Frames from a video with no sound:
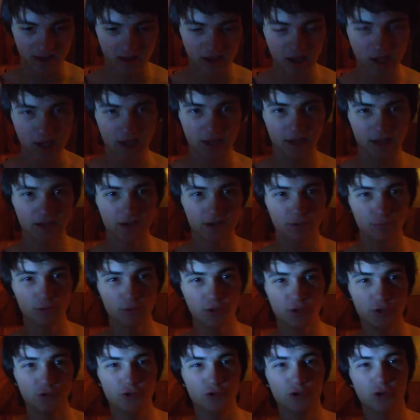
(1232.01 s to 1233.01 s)
And
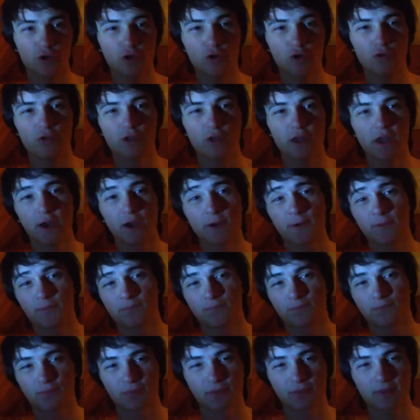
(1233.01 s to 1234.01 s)
we used to go there
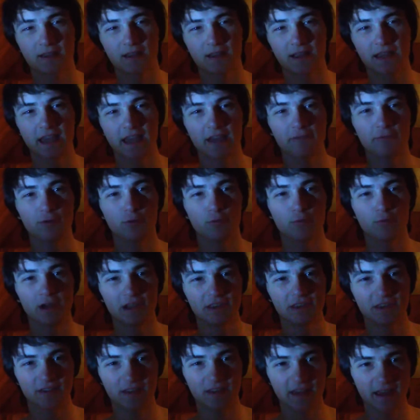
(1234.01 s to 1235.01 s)
like every
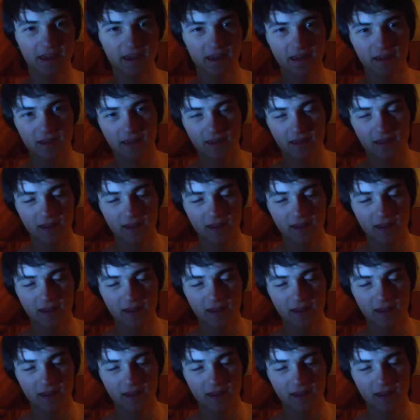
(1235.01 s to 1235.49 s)
Wednesday.